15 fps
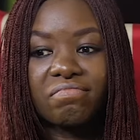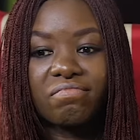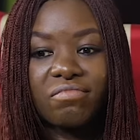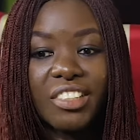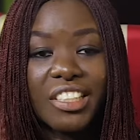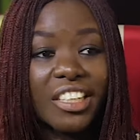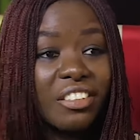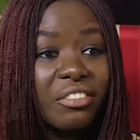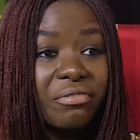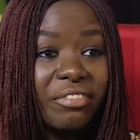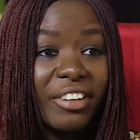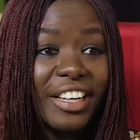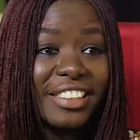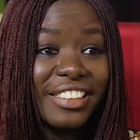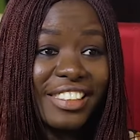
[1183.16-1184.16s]
really good
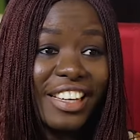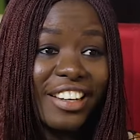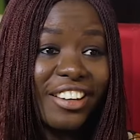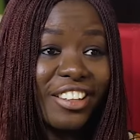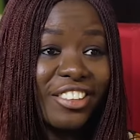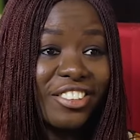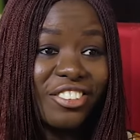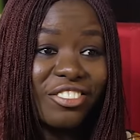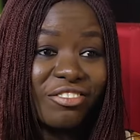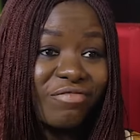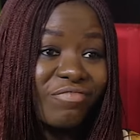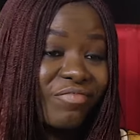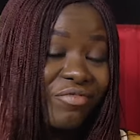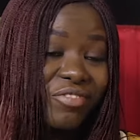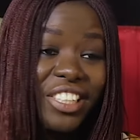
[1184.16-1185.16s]
friends that are just
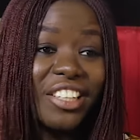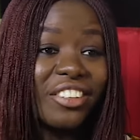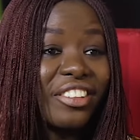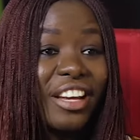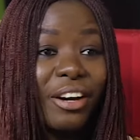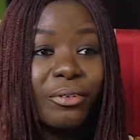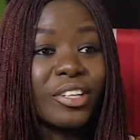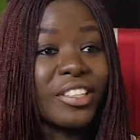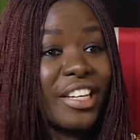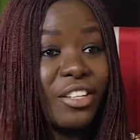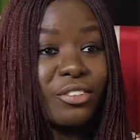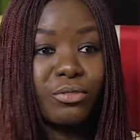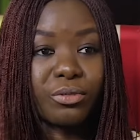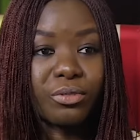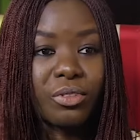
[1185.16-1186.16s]
really good at what they
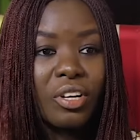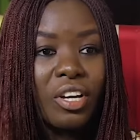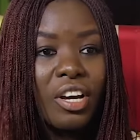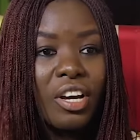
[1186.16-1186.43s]
do.